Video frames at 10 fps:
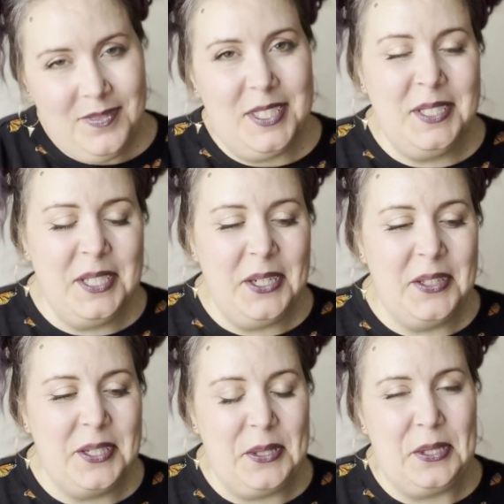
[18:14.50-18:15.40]
So
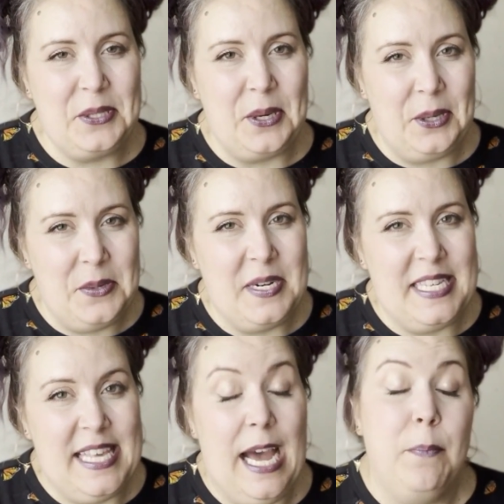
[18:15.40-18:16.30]
there's
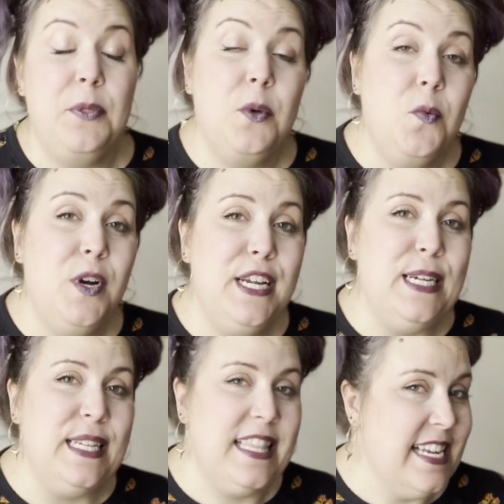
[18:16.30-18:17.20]
always that. But the one
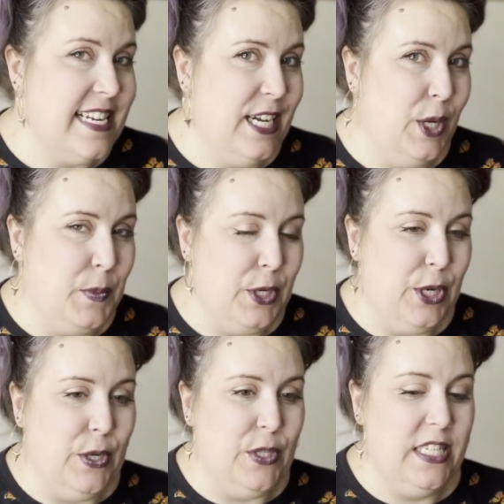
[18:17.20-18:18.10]
good thing to help the
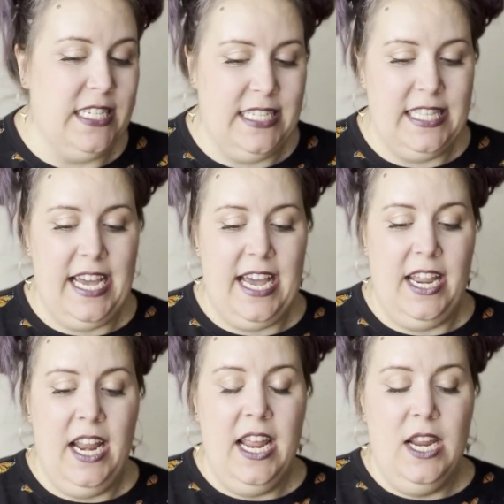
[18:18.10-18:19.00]
ghost is that
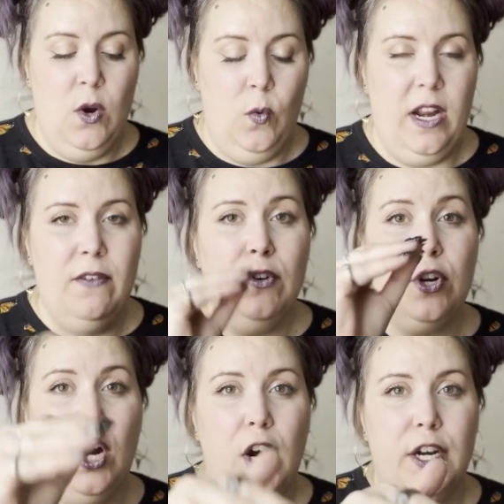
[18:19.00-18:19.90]
whatever
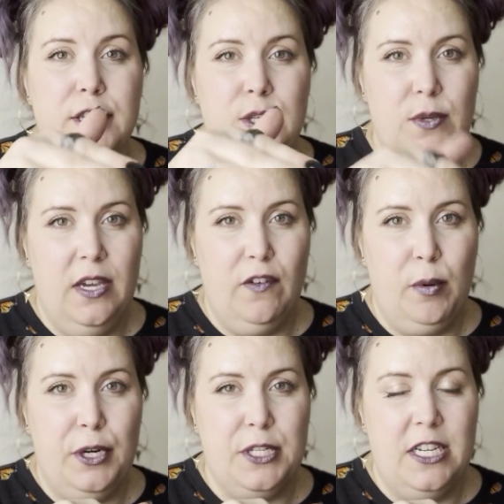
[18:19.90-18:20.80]
cards you give a
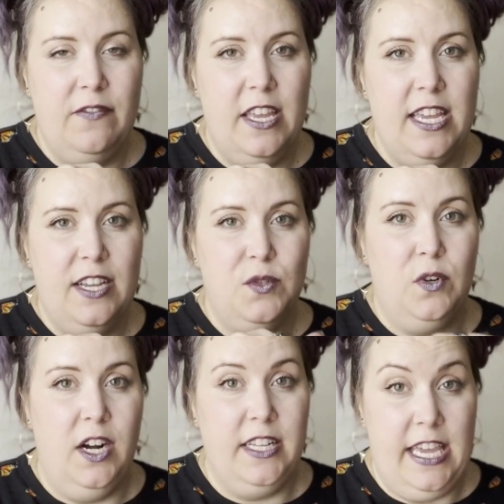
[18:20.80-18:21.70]
person, if they guess
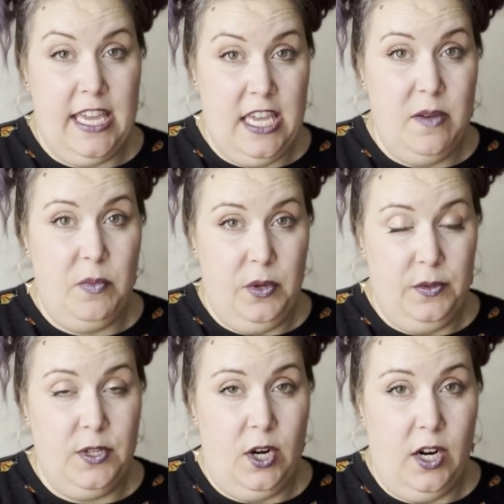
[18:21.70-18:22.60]
wrong, they keep
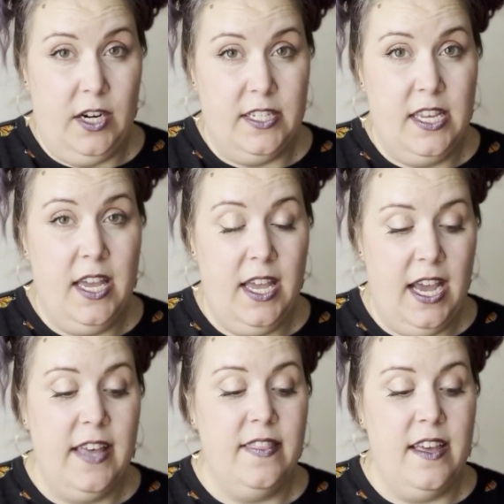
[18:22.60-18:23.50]
those cards.
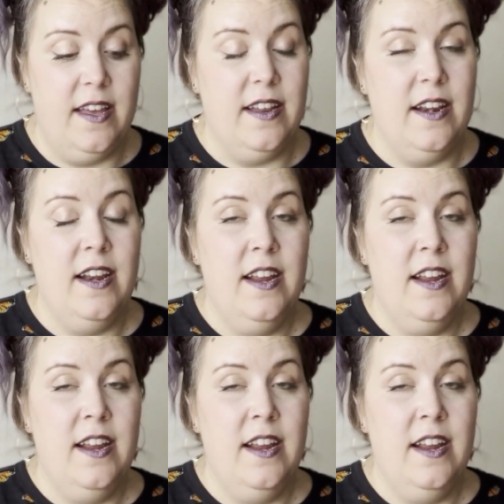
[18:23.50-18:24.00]
And then